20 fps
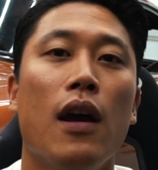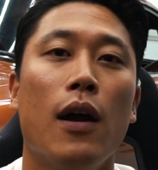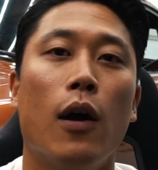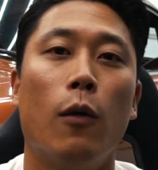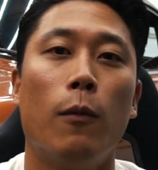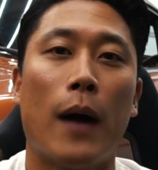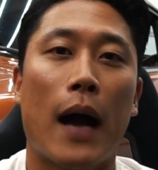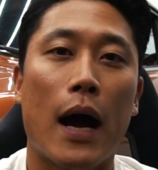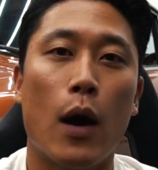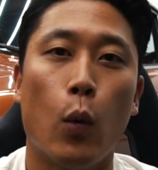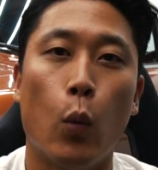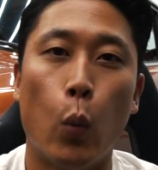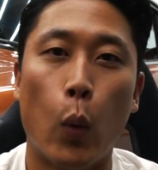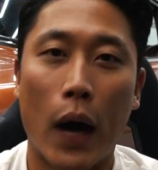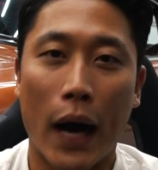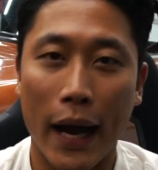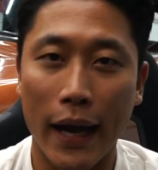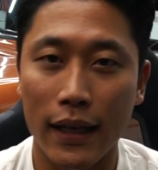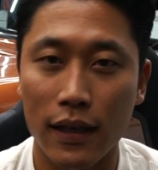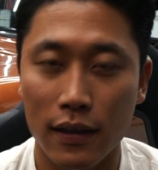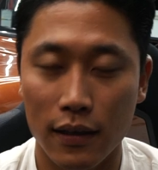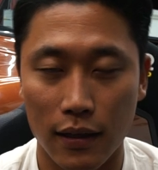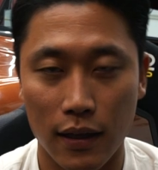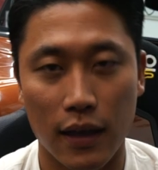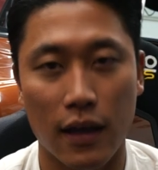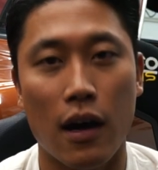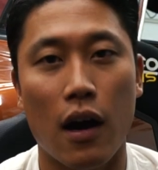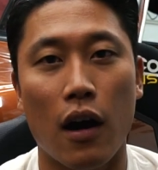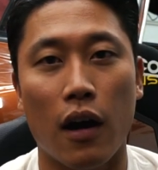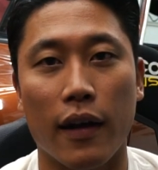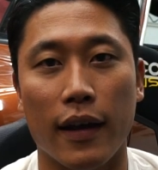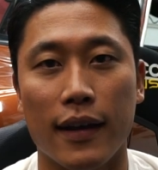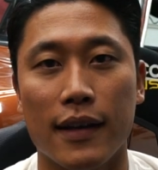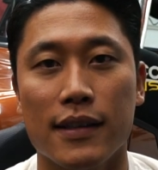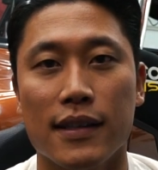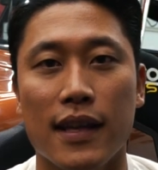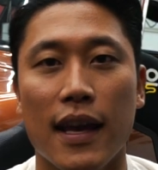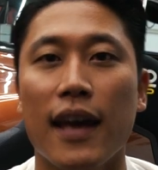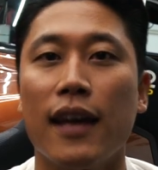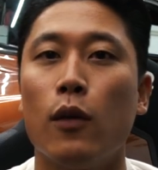of how wide the car
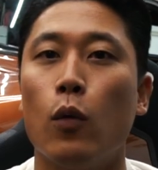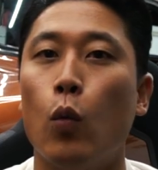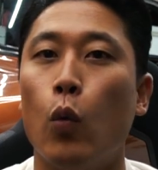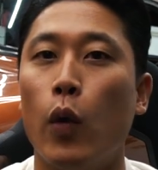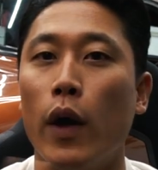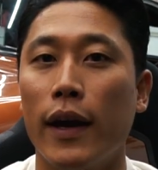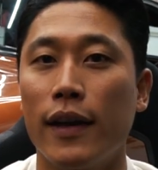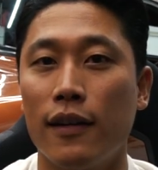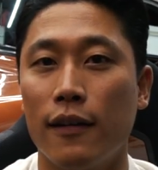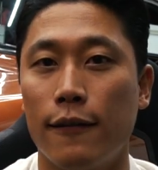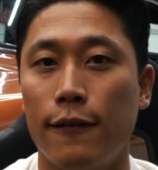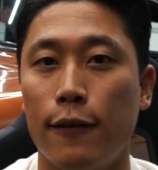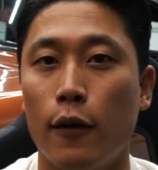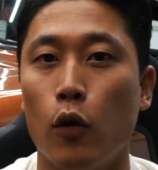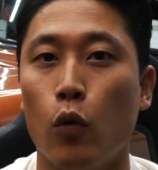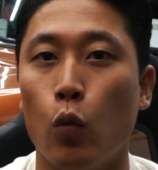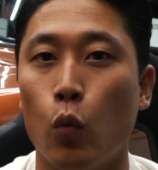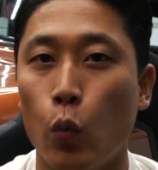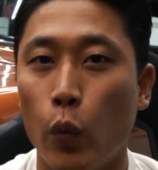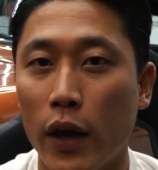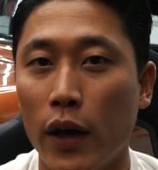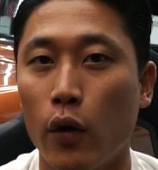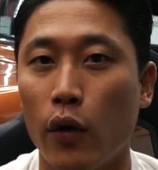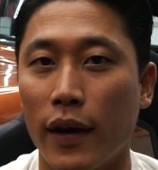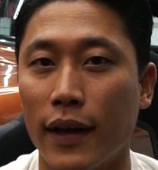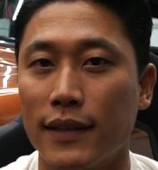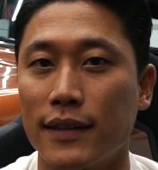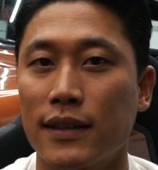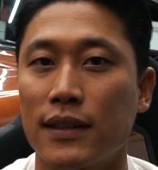is and where the front wheel is.